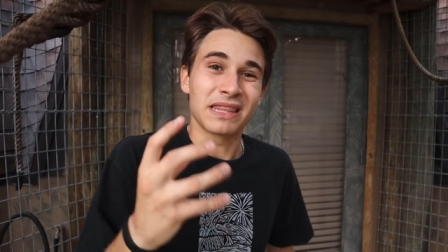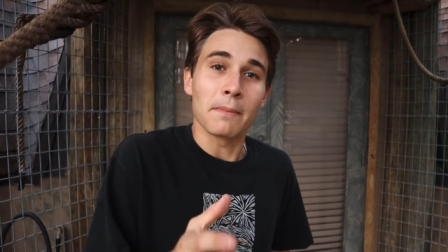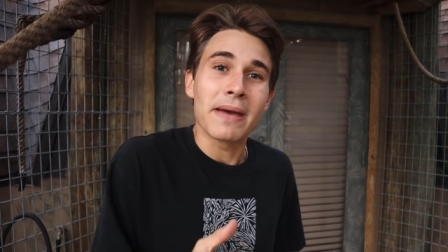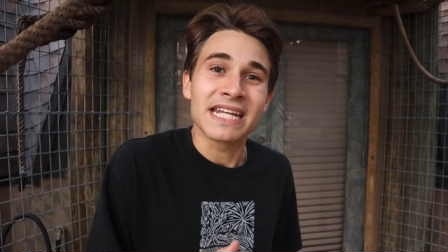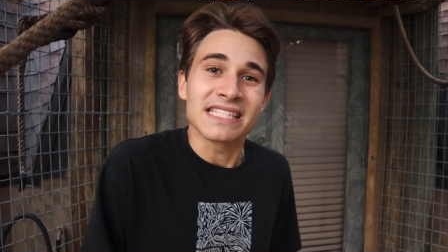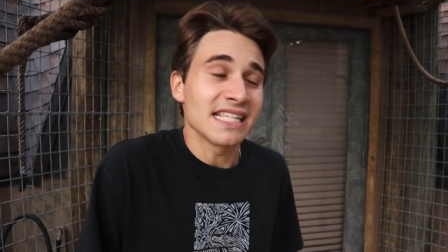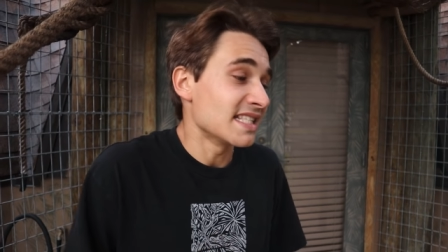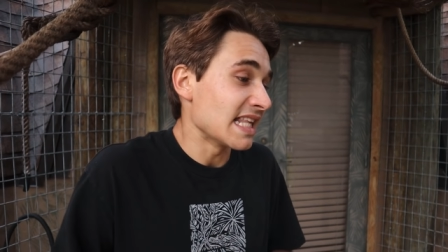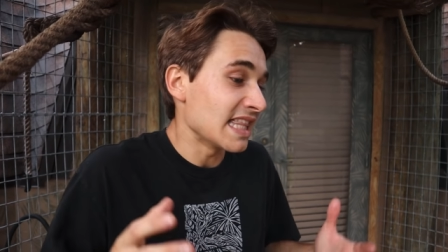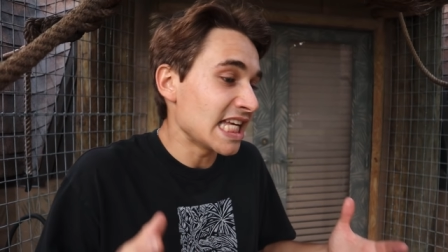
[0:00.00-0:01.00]
But the menaces
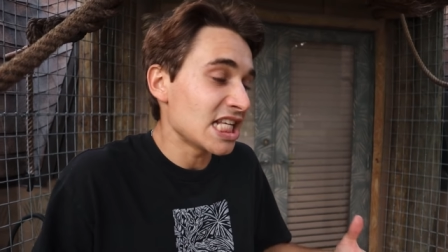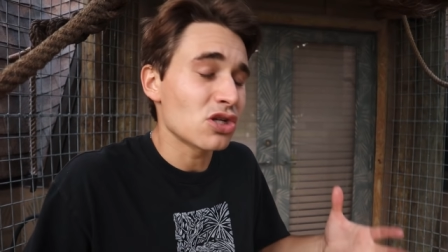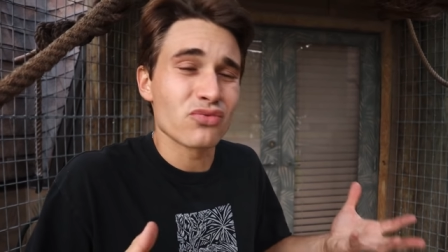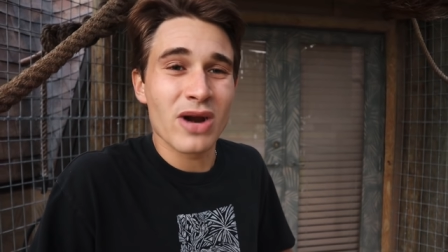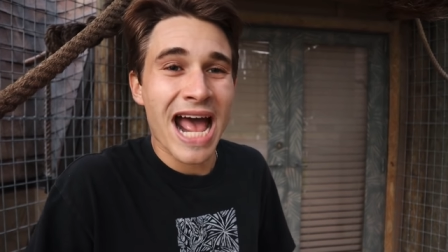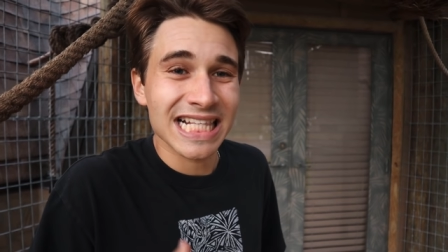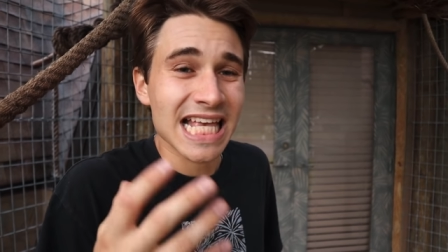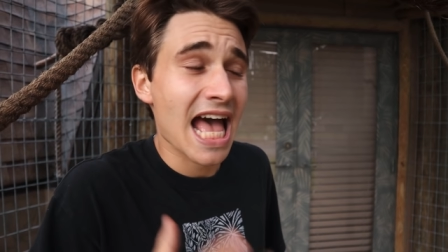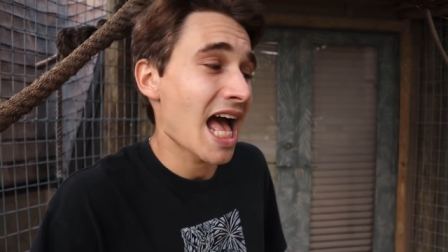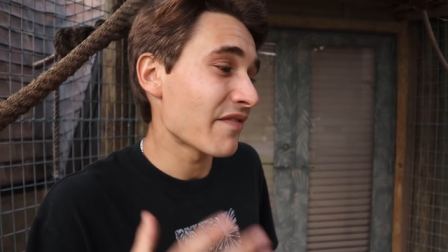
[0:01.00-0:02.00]
these rats
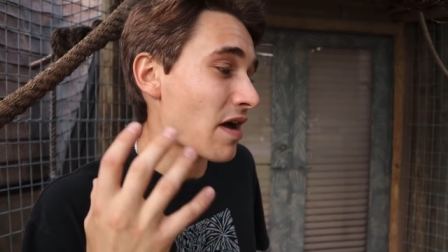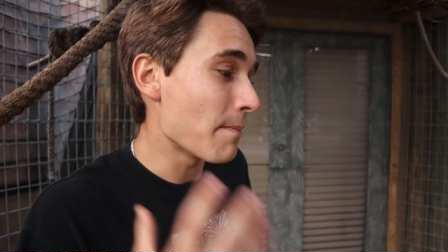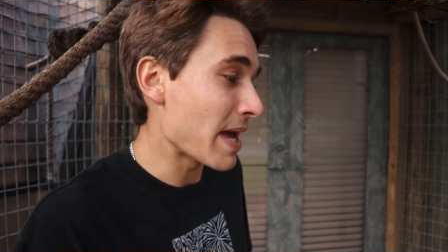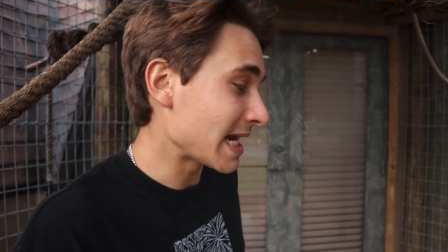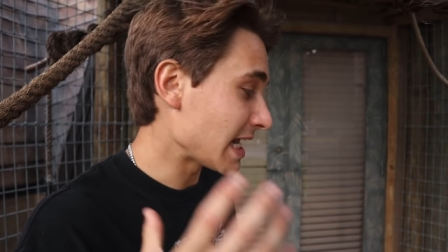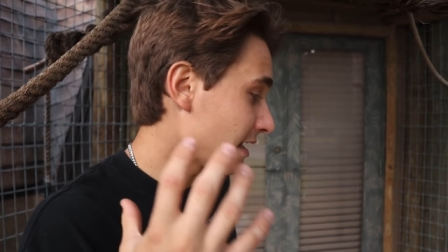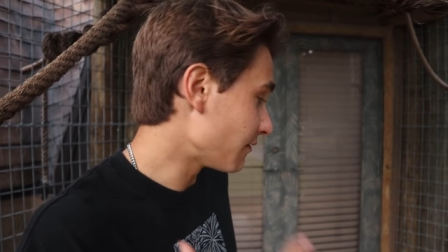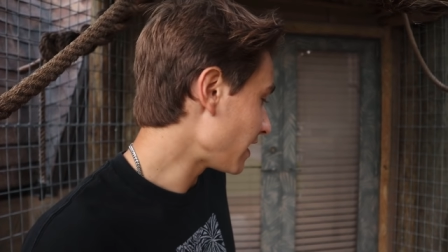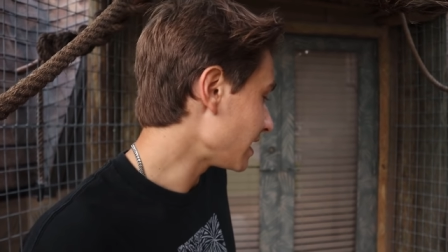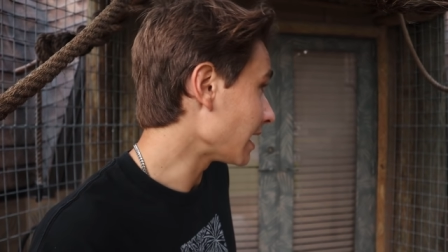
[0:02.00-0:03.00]
have been
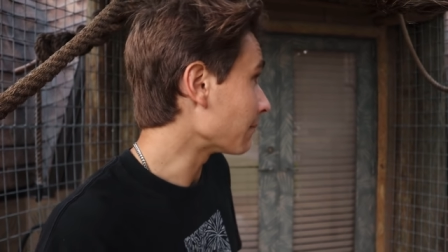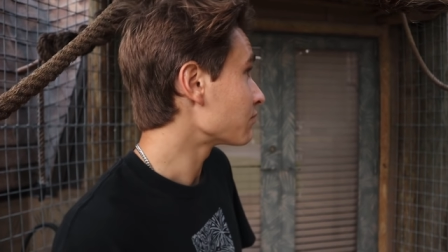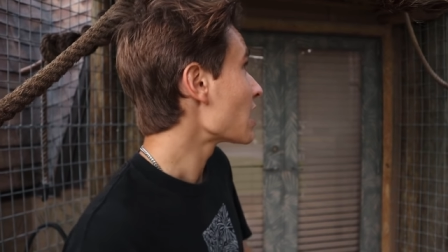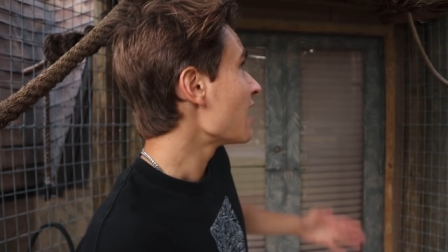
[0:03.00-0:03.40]
invading.